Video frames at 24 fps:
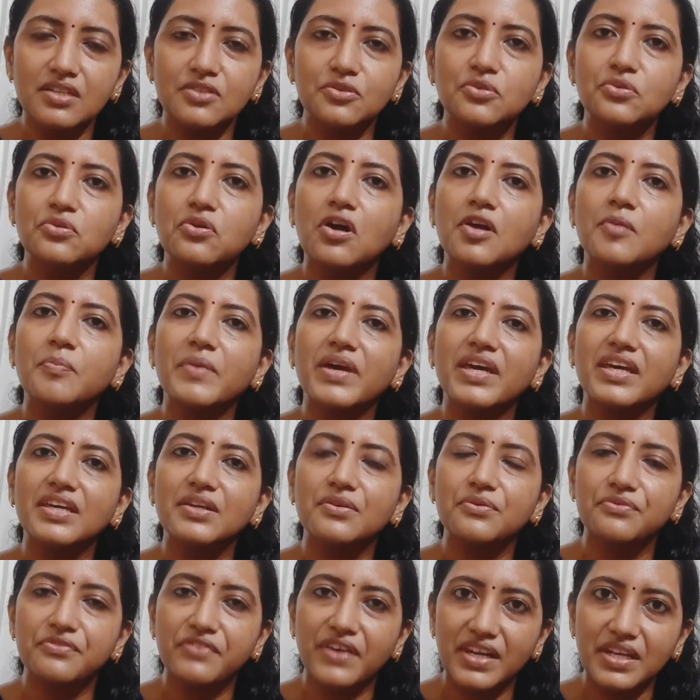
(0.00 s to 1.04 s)
Do not make
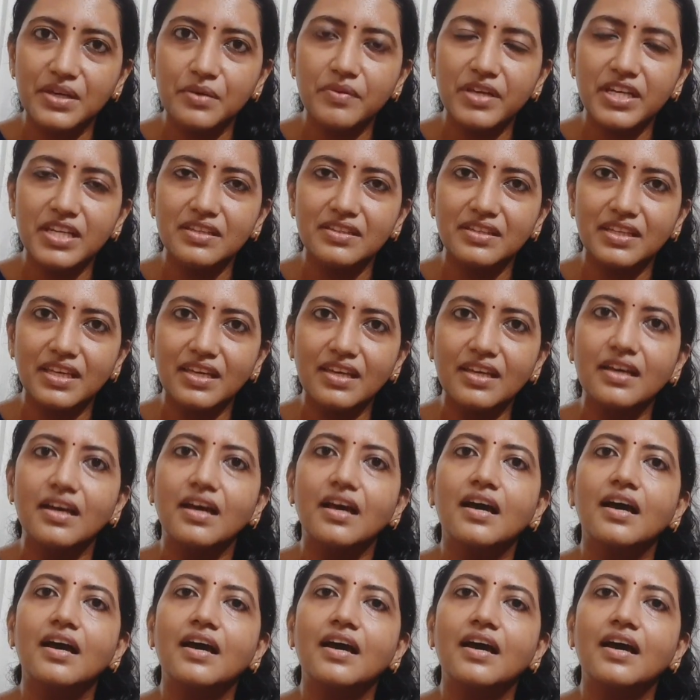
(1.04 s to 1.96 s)
it very thin,